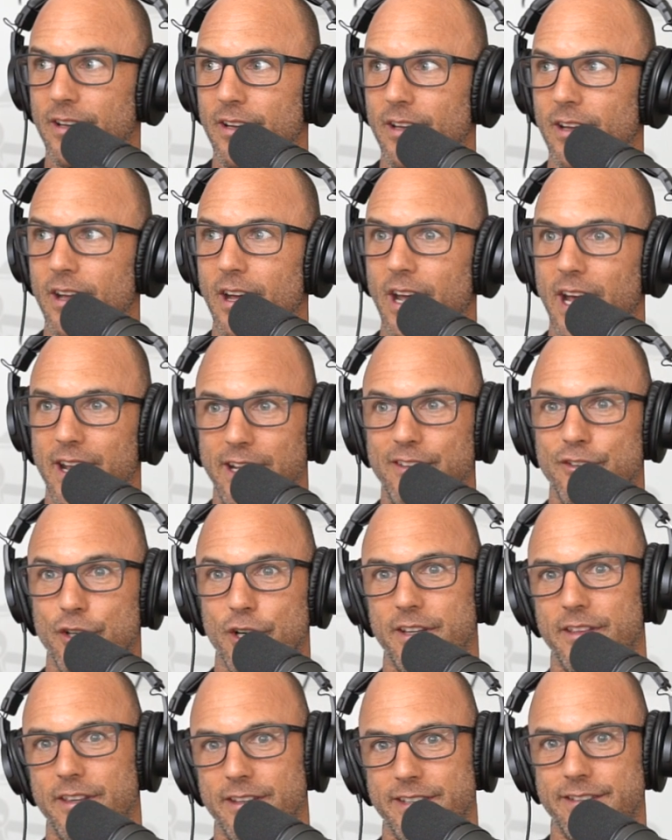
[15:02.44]
mm. and I
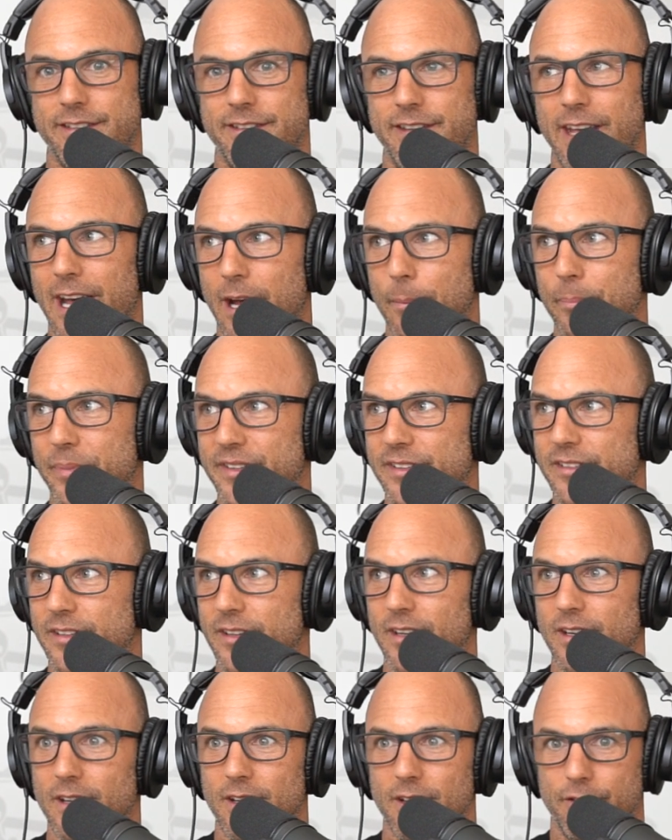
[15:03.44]
took the steps
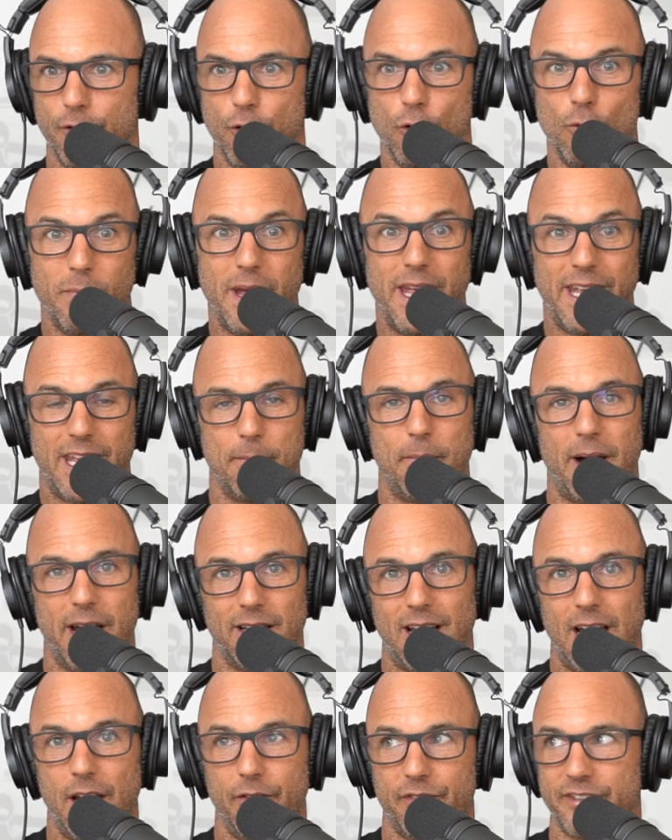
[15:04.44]
to make it my
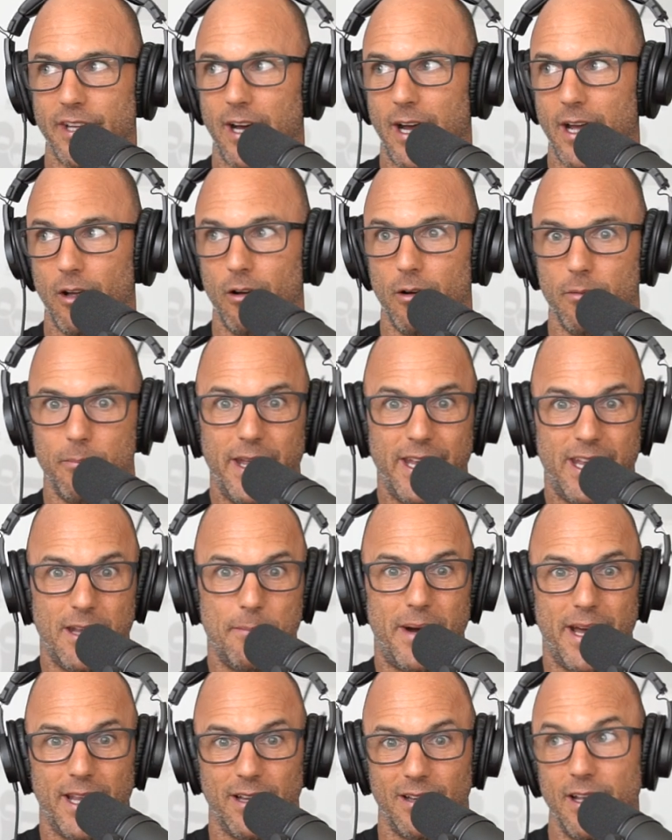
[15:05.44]
lifestyle, make
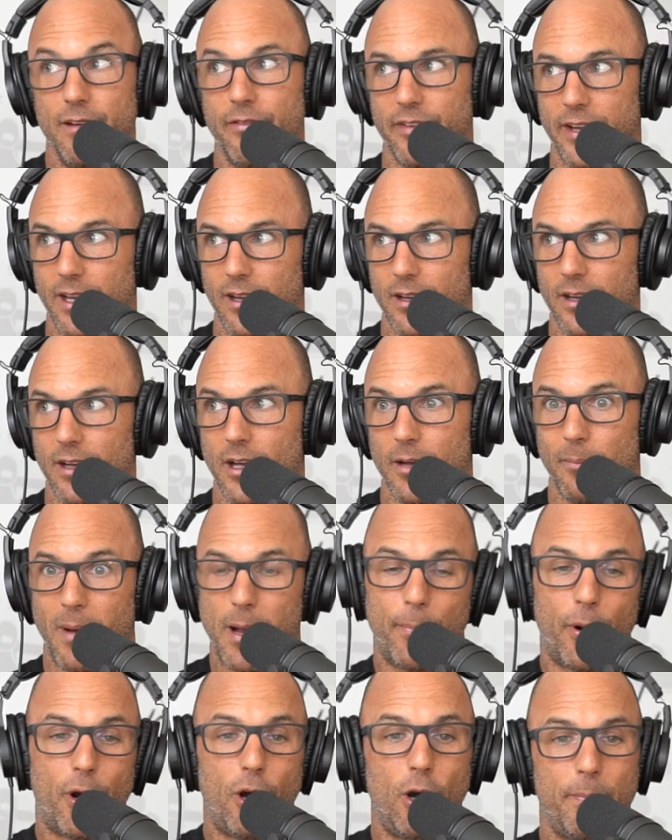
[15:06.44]
it my living.
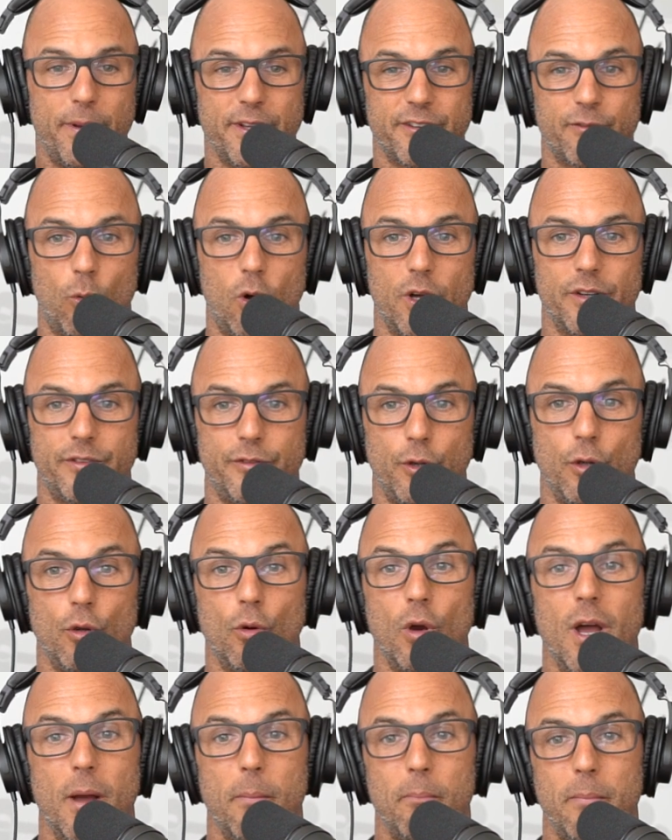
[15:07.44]
My purpose was
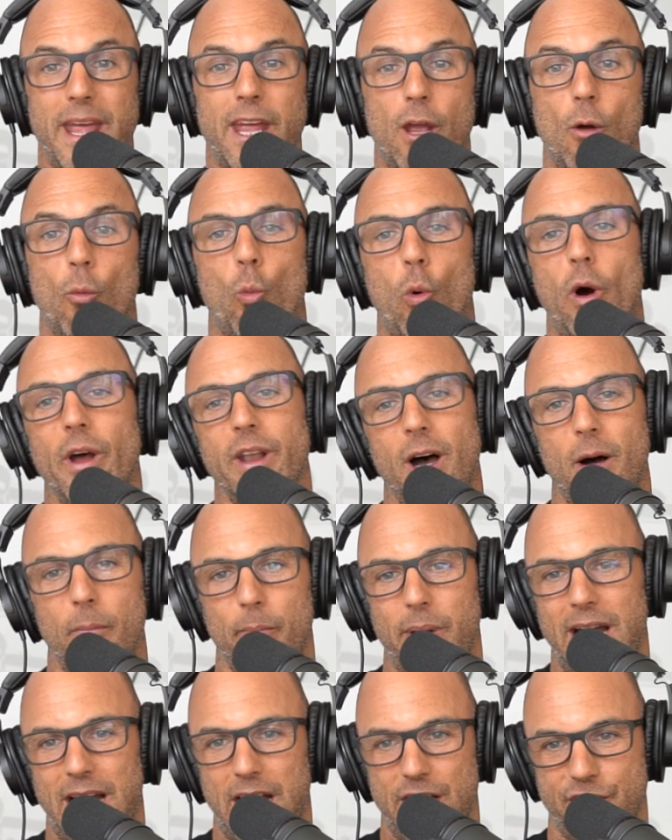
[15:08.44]
to make what
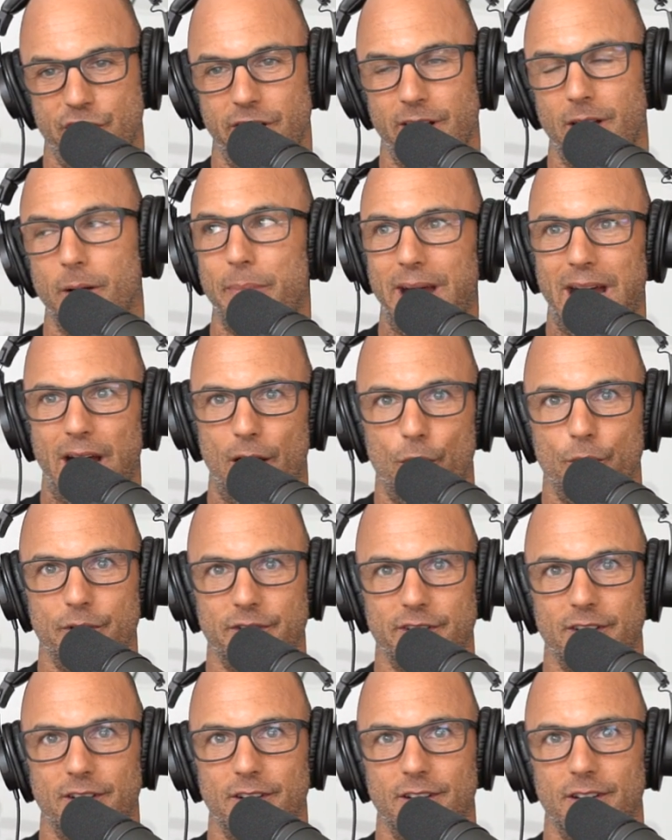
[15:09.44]
I'm passionate
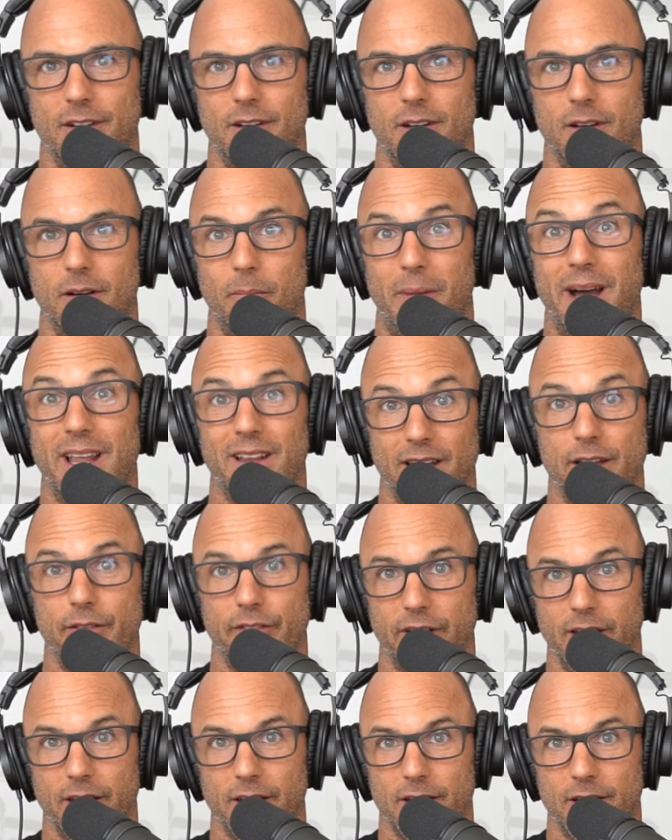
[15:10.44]
about my
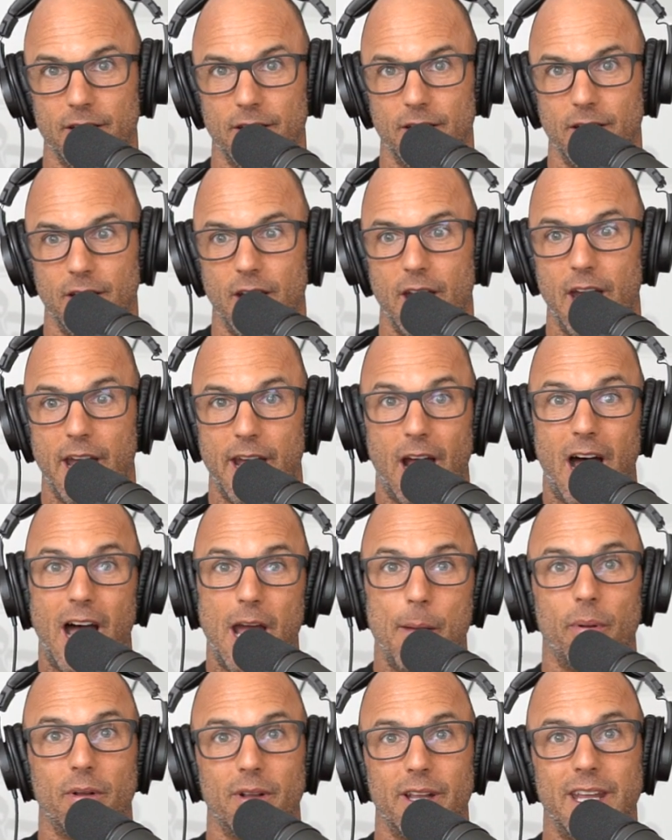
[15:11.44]
living. And
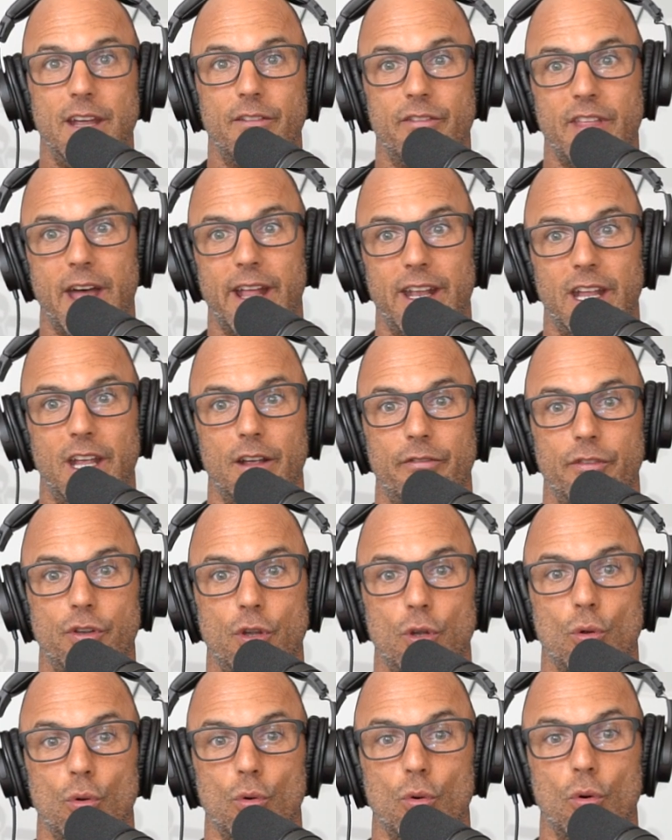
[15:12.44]
I believe that if
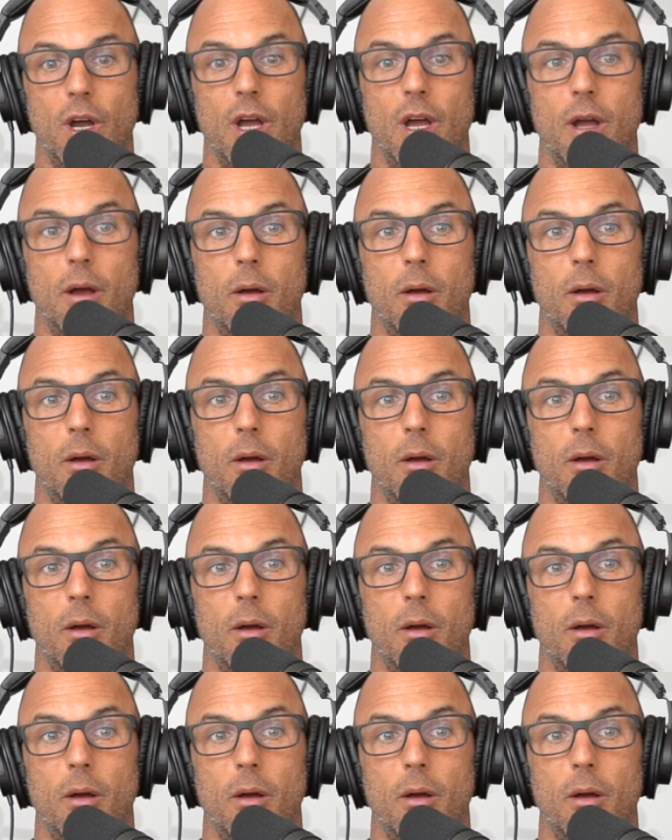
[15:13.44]
you